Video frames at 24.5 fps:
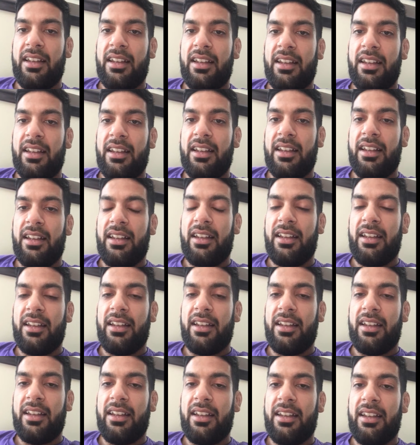
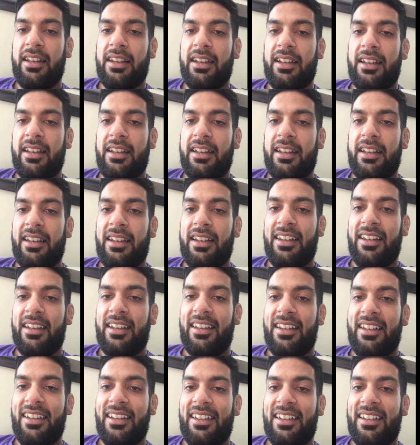
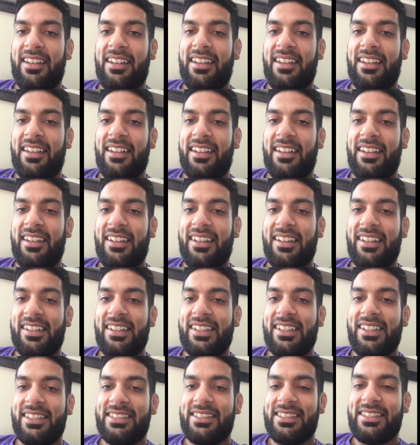
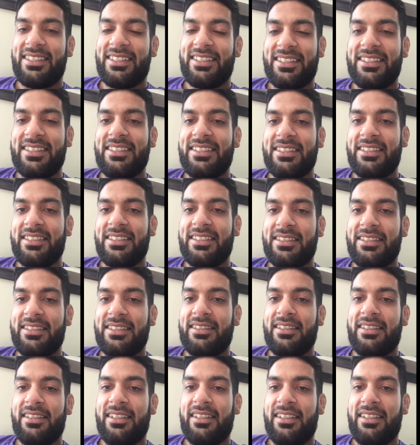
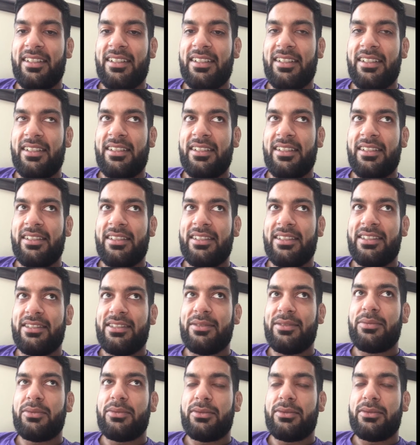
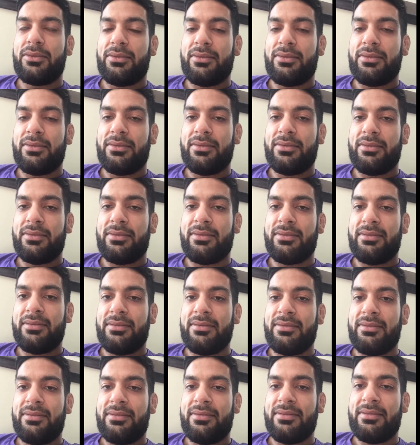
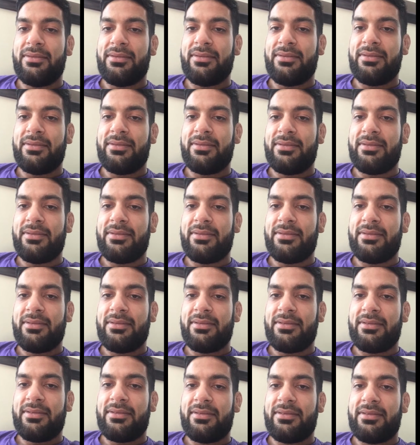
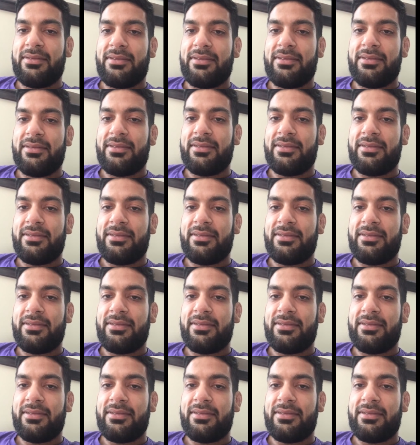[no speech]